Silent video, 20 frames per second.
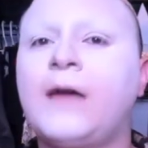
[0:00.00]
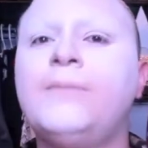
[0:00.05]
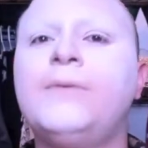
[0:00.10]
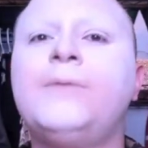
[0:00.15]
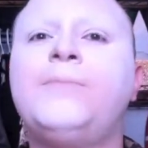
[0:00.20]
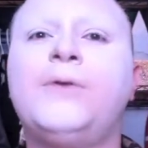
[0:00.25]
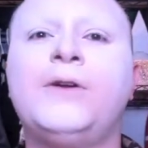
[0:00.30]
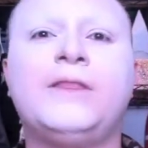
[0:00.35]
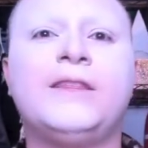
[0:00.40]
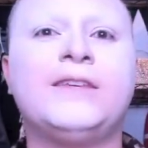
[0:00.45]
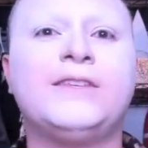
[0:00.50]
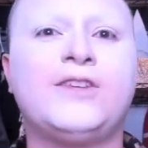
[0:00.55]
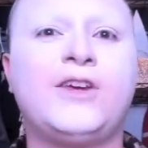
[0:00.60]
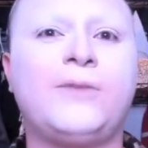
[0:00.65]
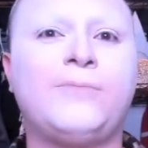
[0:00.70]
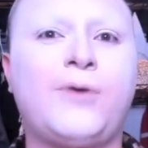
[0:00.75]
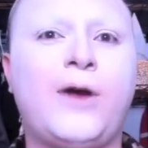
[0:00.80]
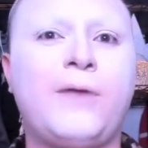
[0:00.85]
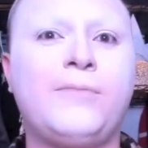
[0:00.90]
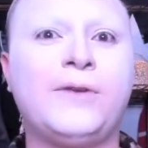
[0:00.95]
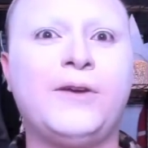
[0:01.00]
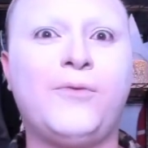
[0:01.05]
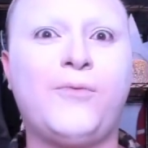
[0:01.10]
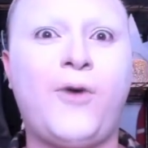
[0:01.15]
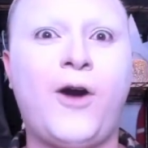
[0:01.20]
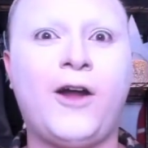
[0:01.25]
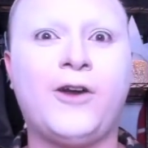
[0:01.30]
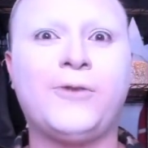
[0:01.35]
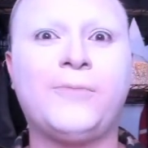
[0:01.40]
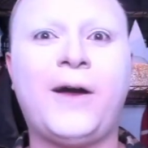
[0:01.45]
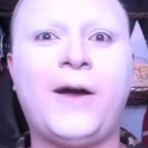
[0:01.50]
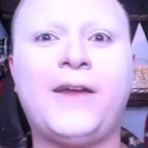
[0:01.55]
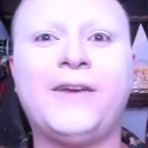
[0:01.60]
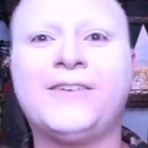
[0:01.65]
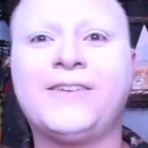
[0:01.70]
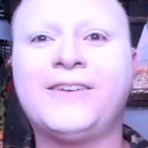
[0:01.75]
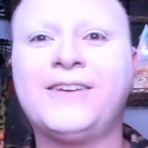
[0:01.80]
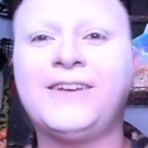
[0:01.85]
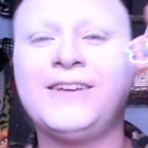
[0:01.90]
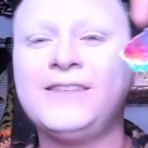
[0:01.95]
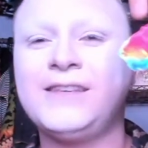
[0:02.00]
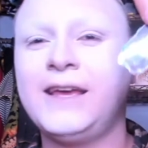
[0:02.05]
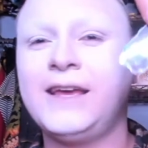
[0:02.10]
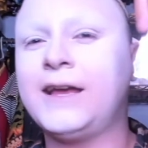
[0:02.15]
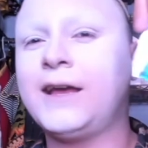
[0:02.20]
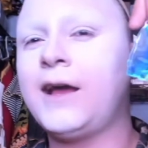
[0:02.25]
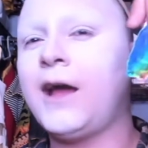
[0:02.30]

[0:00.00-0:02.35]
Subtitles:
put this on probably a water bottle, because, like,